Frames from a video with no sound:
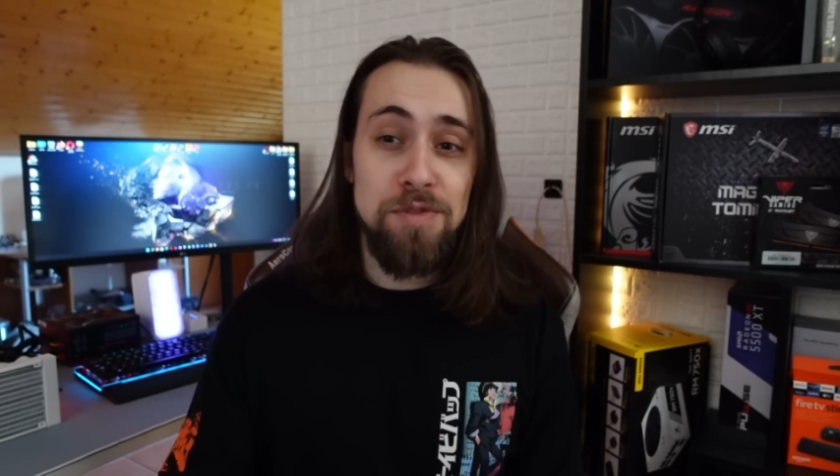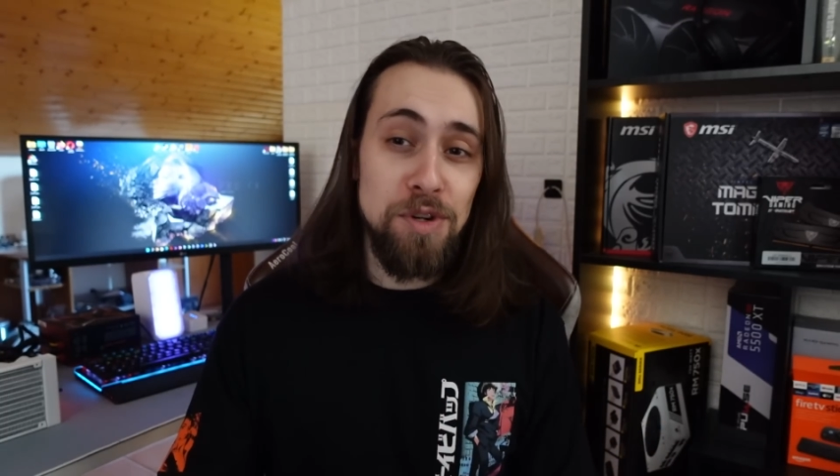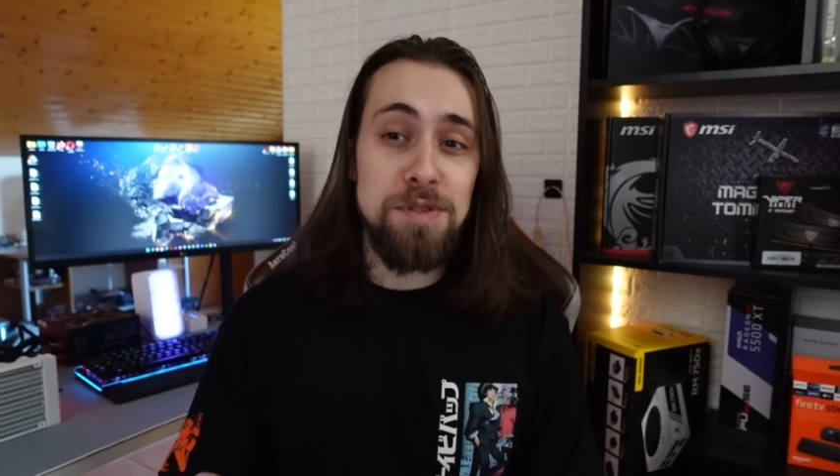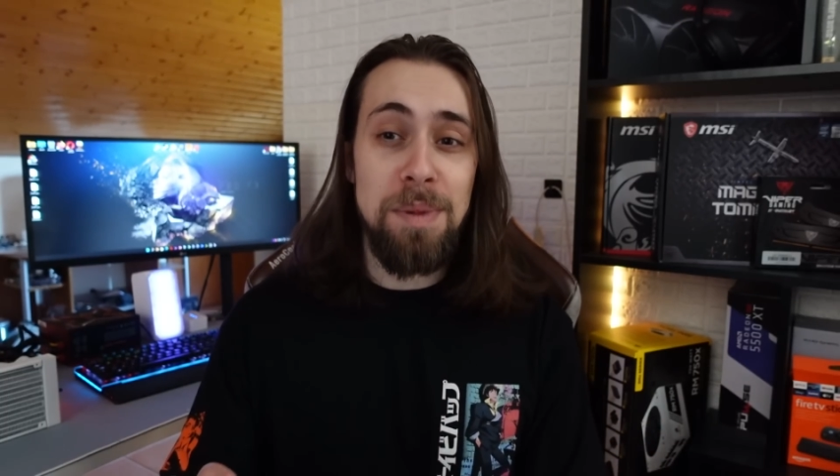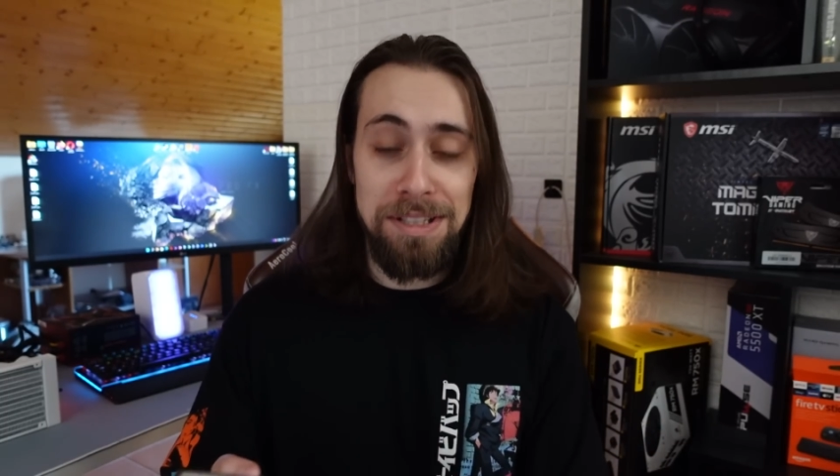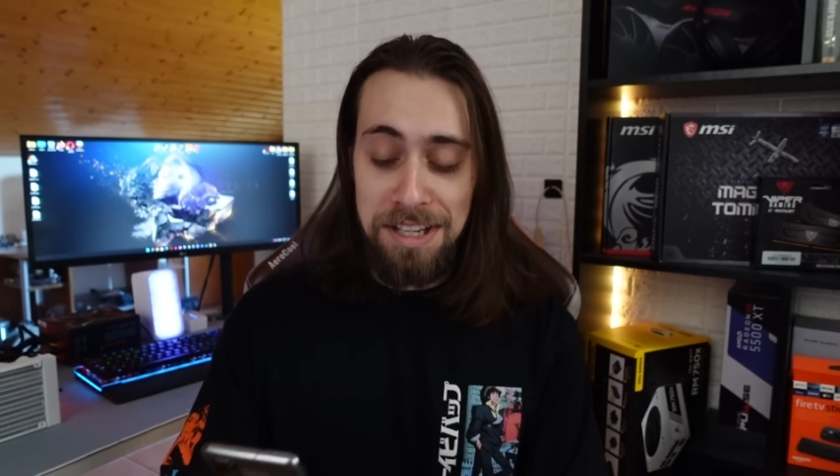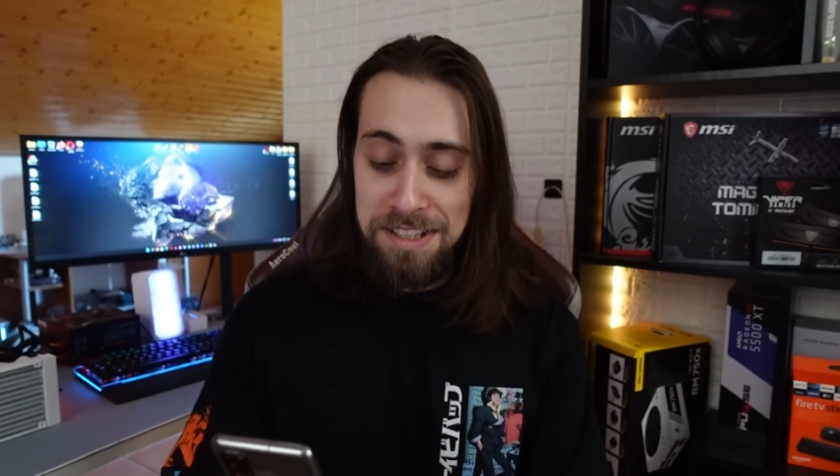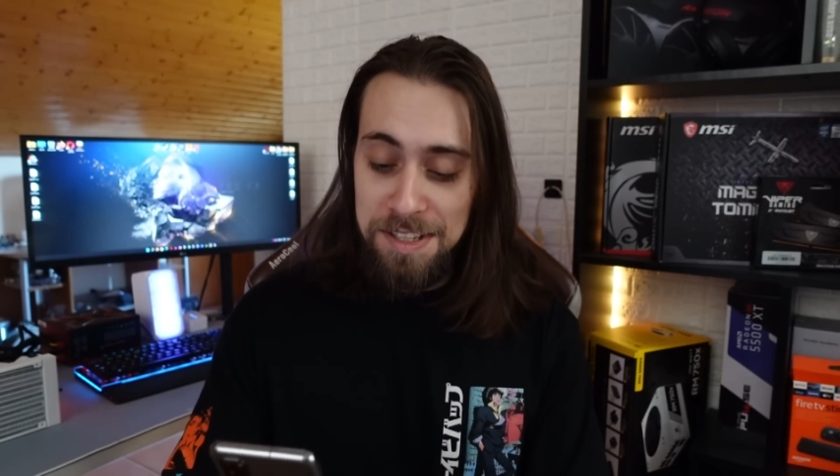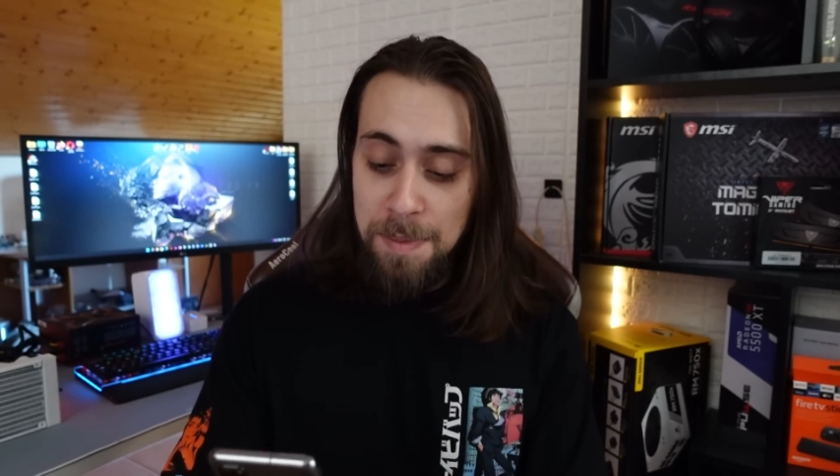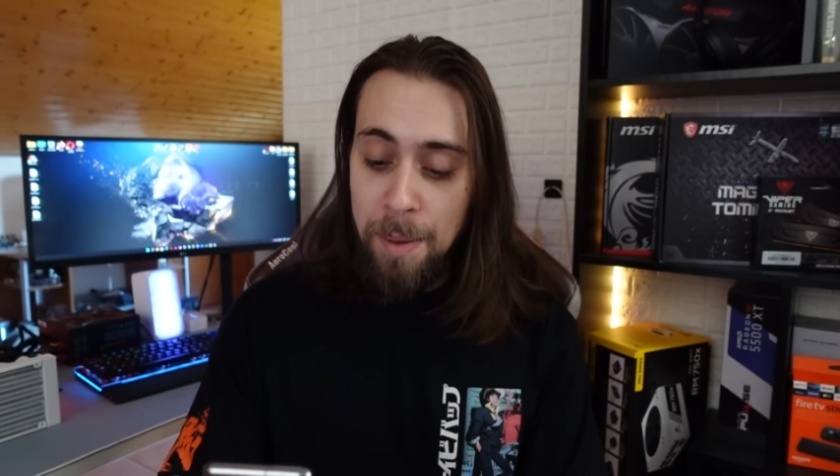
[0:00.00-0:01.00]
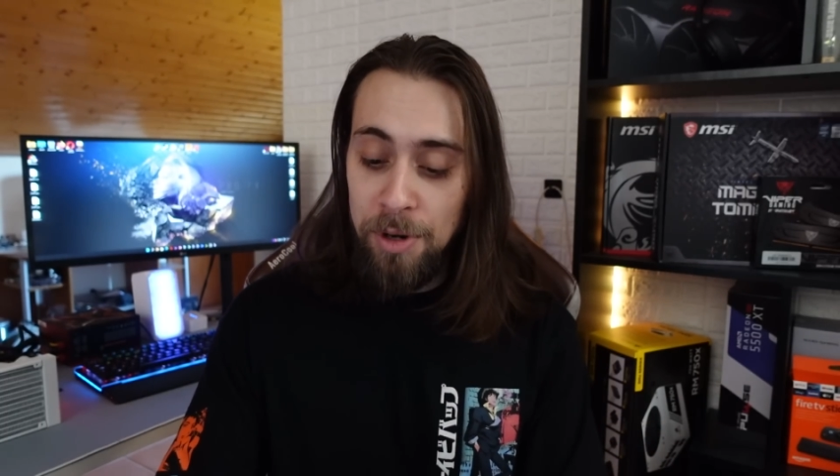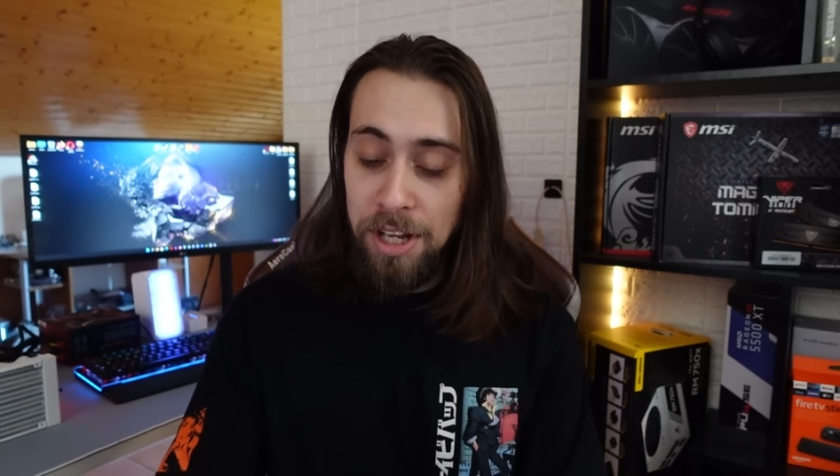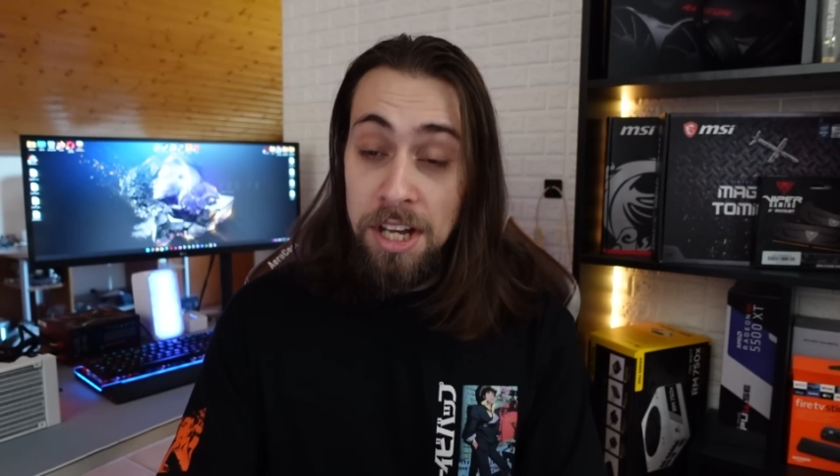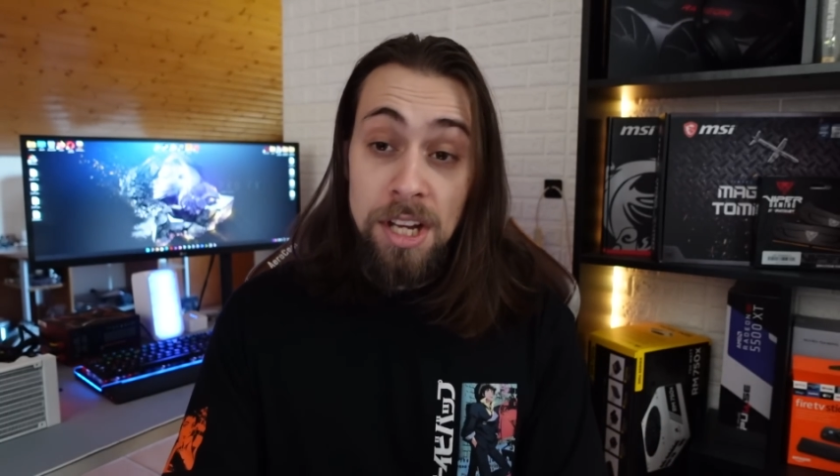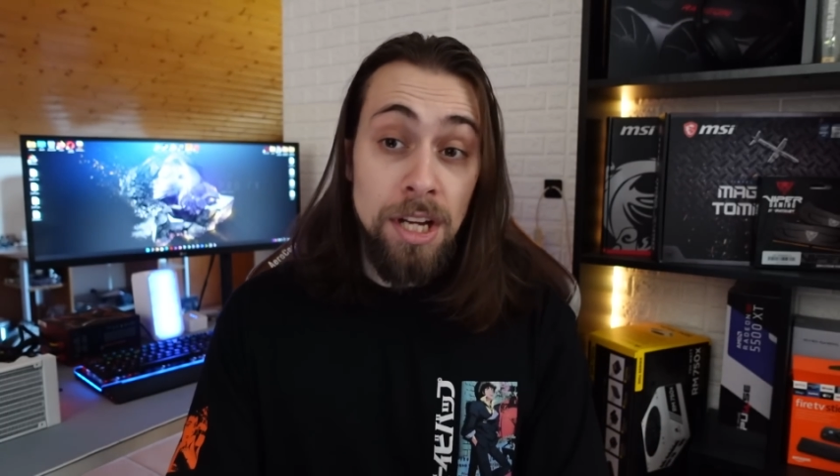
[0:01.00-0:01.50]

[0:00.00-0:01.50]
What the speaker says: for Smart Access Memory.